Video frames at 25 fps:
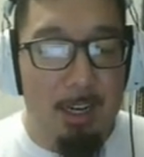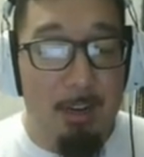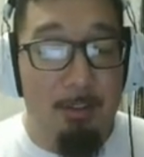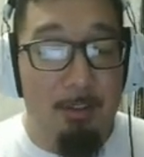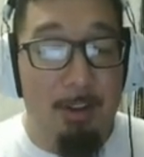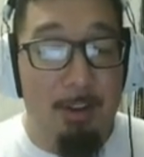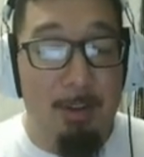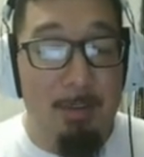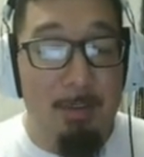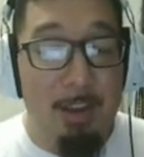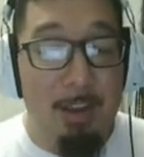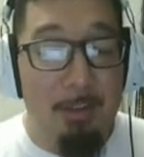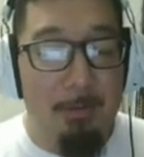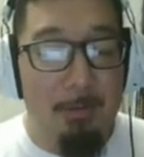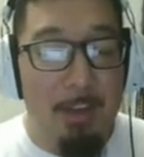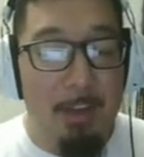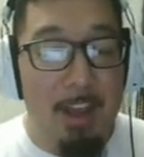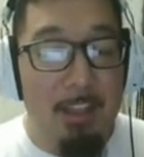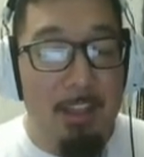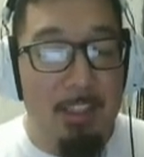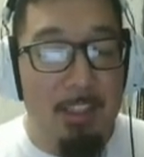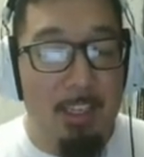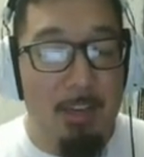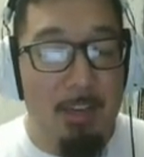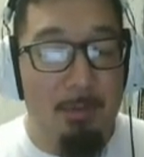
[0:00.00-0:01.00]
Green Bay
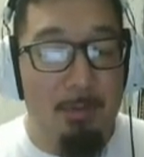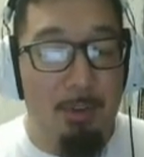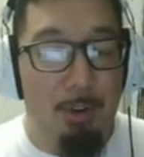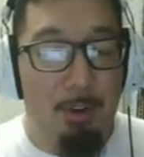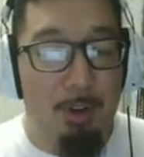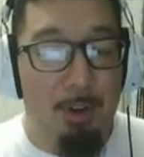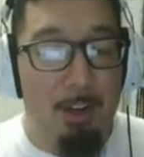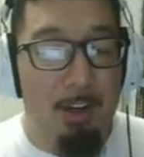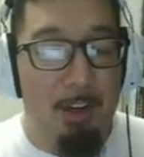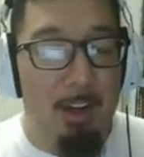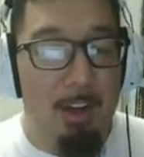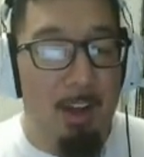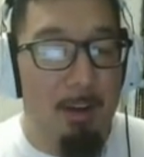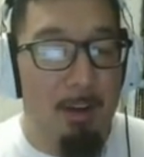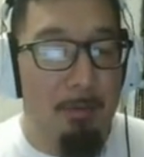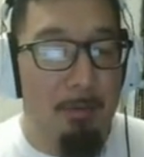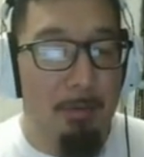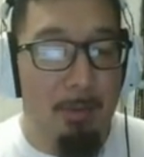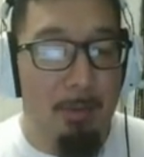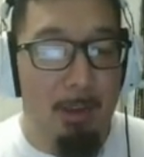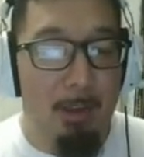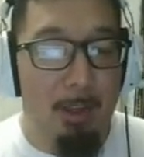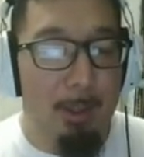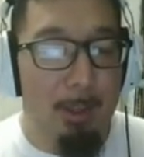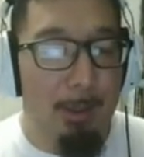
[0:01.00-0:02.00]
fans give Jordan Love,
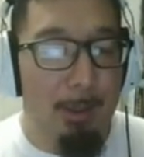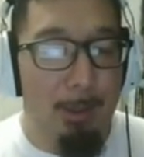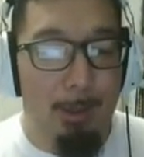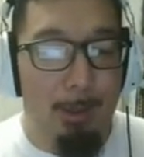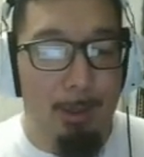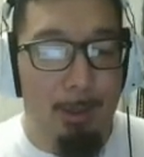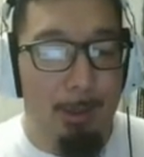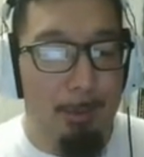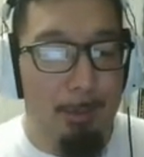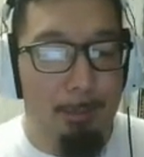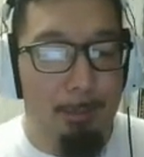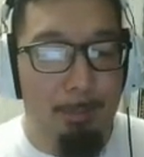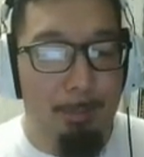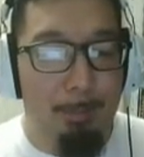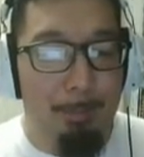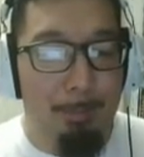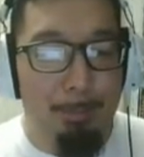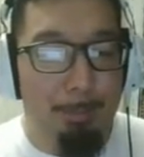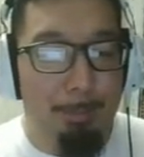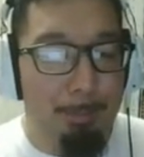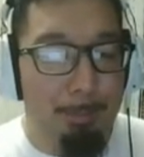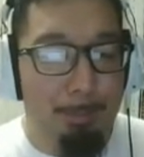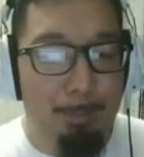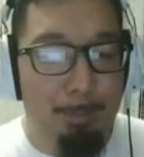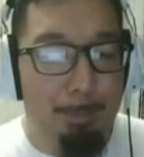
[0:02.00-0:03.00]

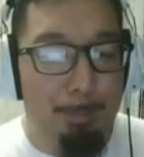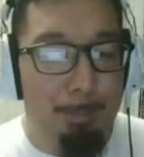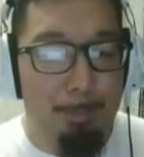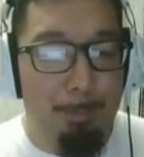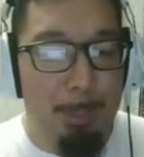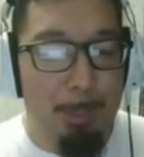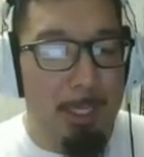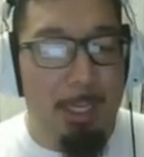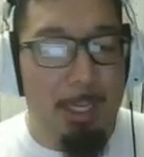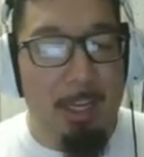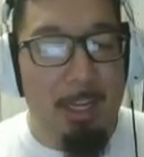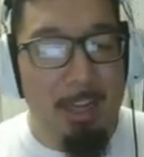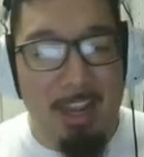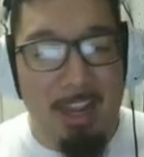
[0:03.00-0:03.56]
Pickett